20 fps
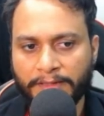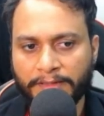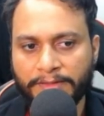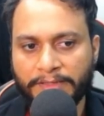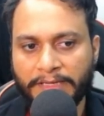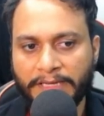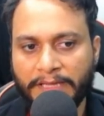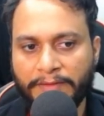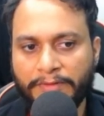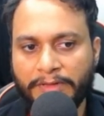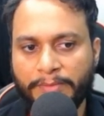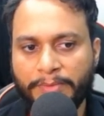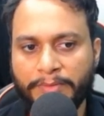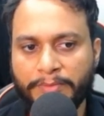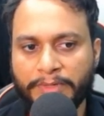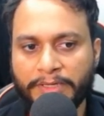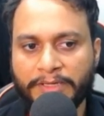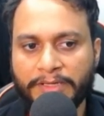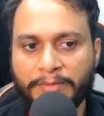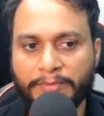then I will be
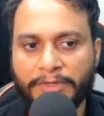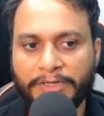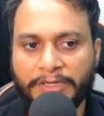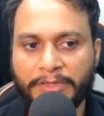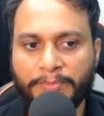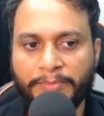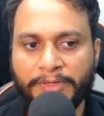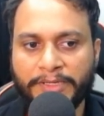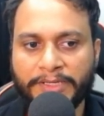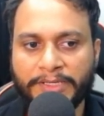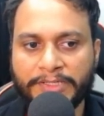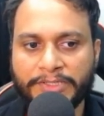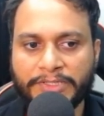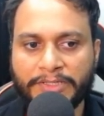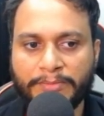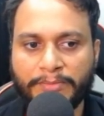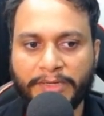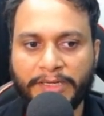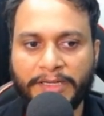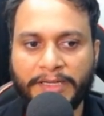making
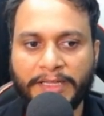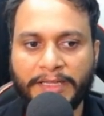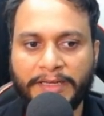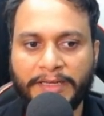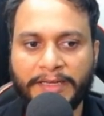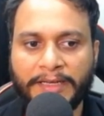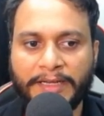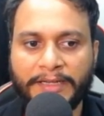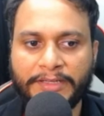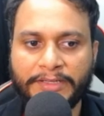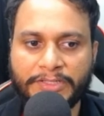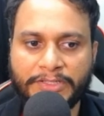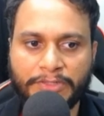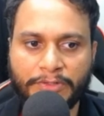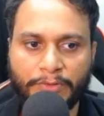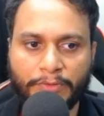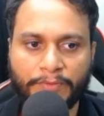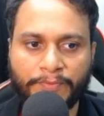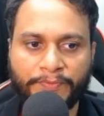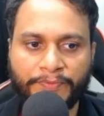multiplication by 10 and adding
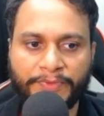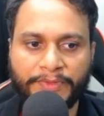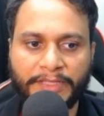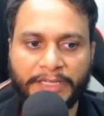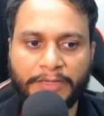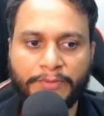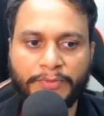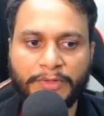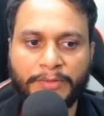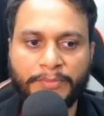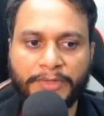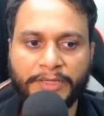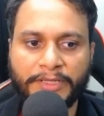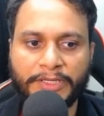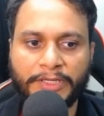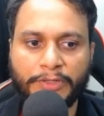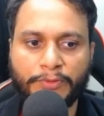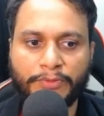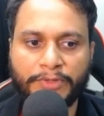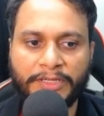0. That will make
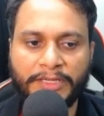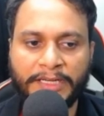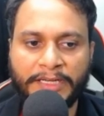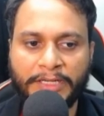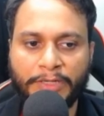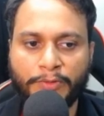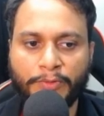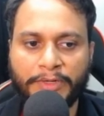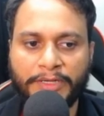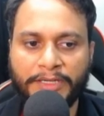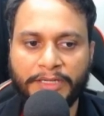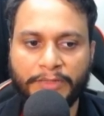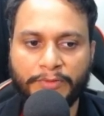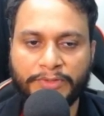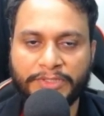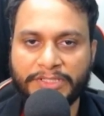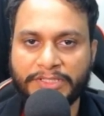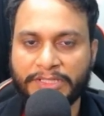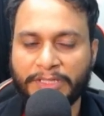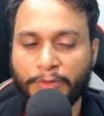it to 1020,
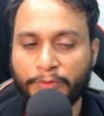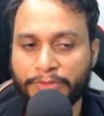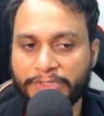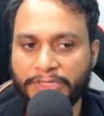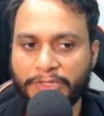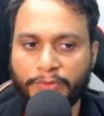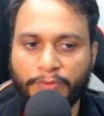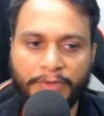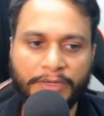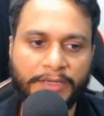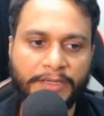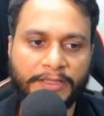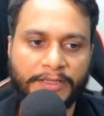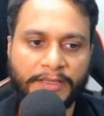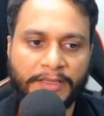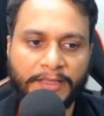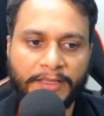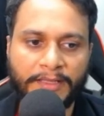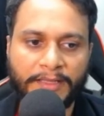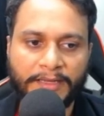which is 1020.